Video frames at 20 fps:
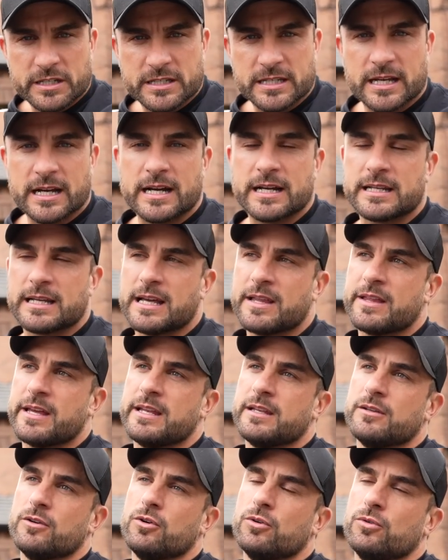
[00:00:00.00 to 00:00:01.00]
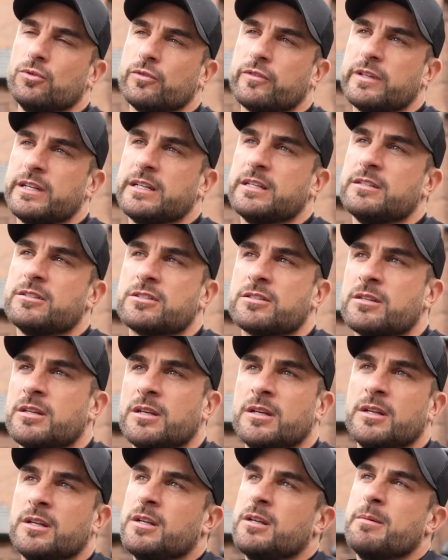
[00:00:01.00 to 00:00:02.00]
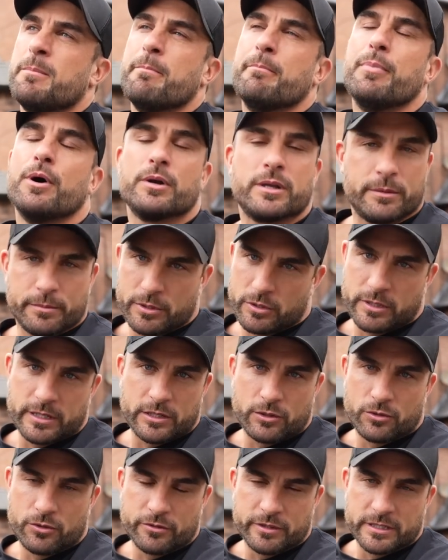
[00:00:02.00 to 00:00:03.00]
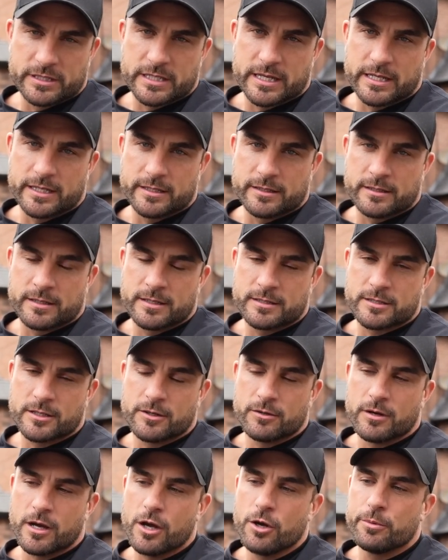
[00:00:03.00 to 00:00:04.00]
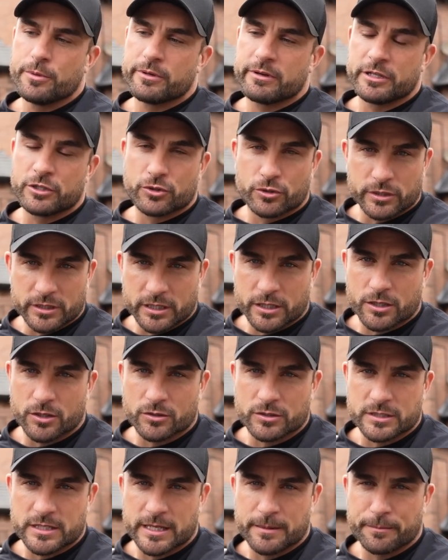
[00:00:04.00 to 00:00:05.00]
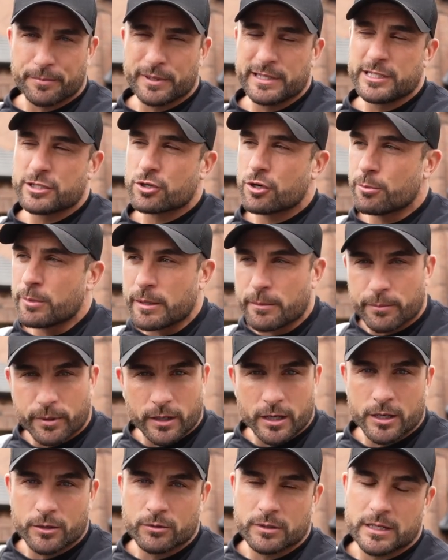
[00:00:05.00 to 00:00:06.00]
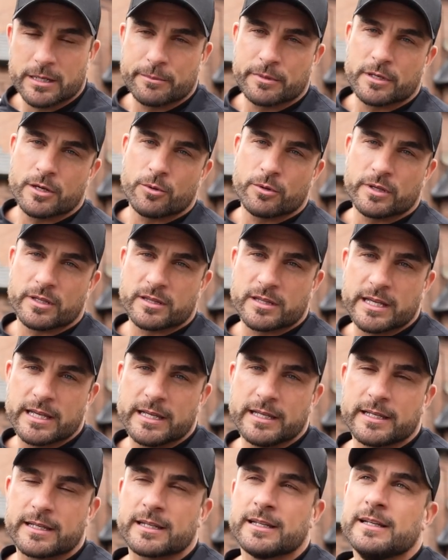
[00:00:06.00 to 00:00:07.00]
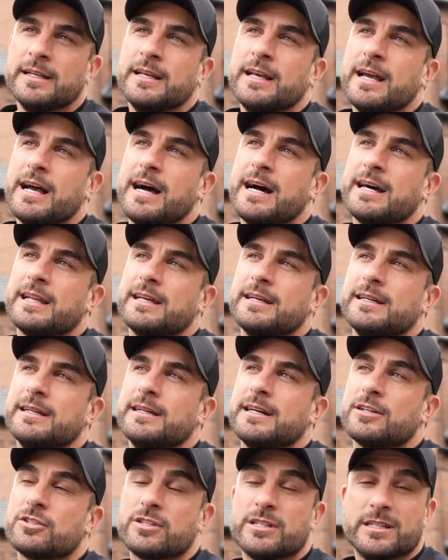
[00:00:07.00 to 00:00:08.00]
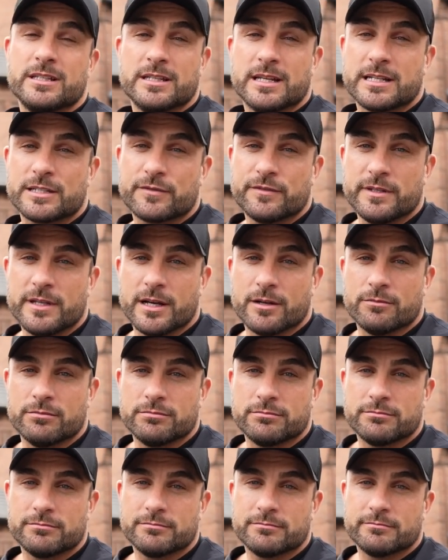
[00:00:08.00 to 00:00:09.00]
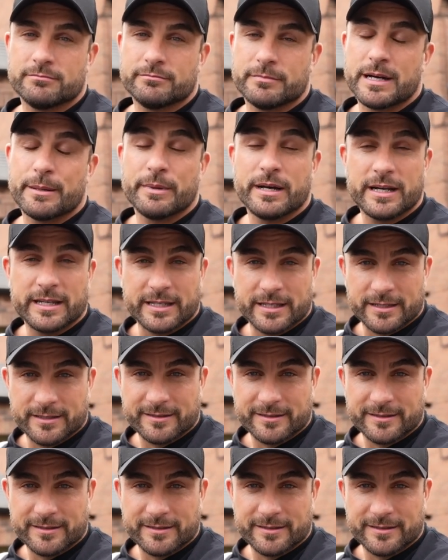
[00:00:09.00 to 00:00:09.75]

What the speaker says: side, and then all things bodybuilding orientated. So I hope you're enjoying the content. Please comment below, let me know what you think, and I'll see you in the next video. Bye-bye.